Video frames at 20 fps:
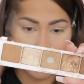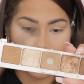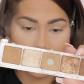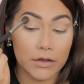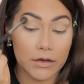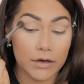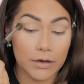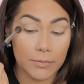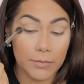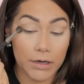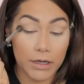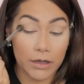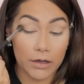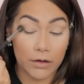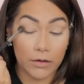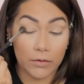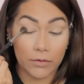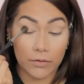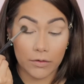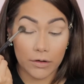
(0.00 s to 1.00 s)
I'm going to
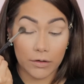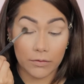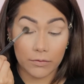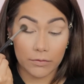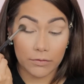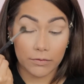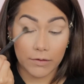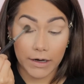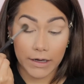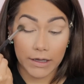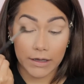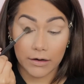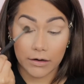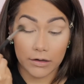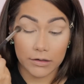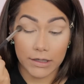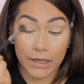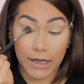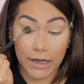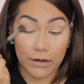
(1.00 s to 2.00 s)
go right here
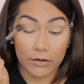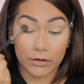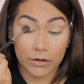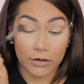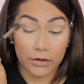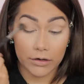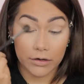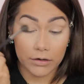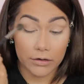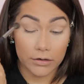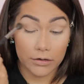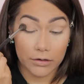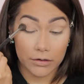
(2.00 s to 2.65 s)
on the outer